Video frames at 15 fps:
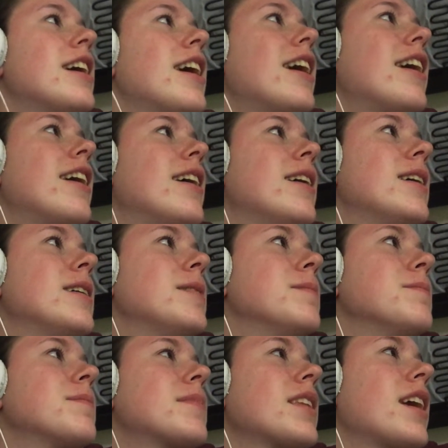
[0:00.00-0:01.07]

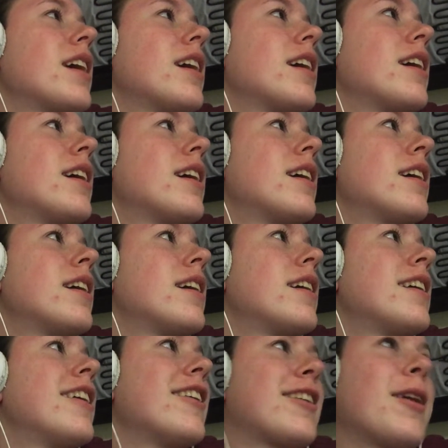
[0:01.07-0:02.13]
Um,
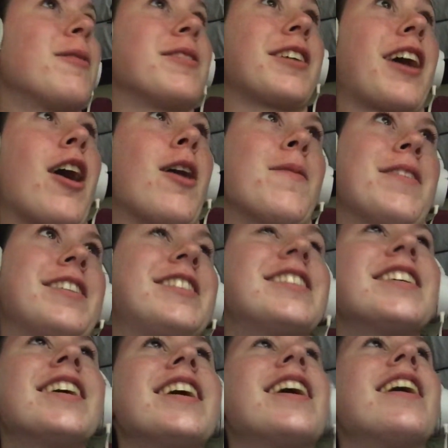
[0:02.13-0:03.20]
here go the comments.
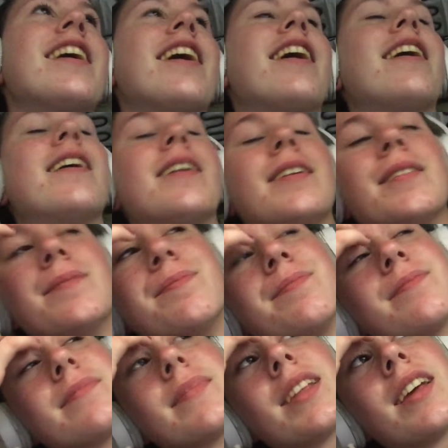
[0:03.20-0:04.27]
Um,
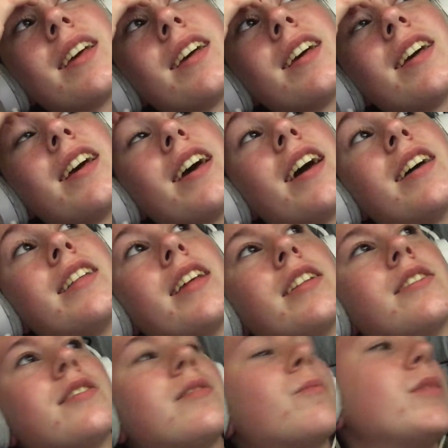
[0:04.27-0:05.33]
and
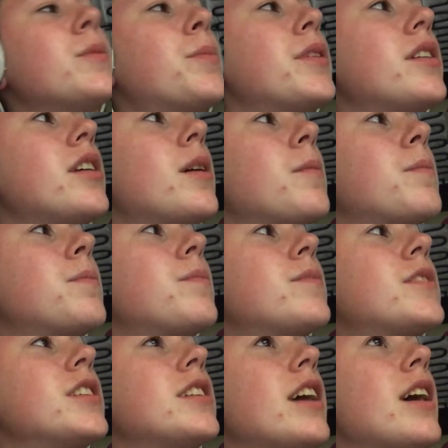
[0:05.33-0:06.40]
then we put up
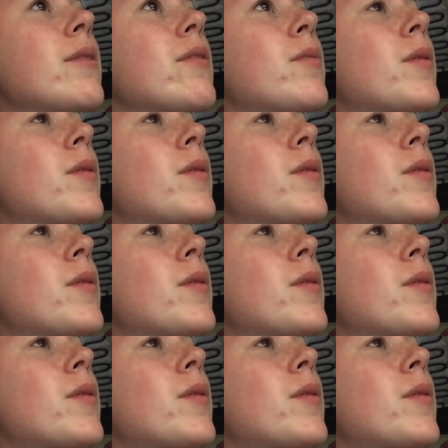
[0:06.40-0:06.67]
today we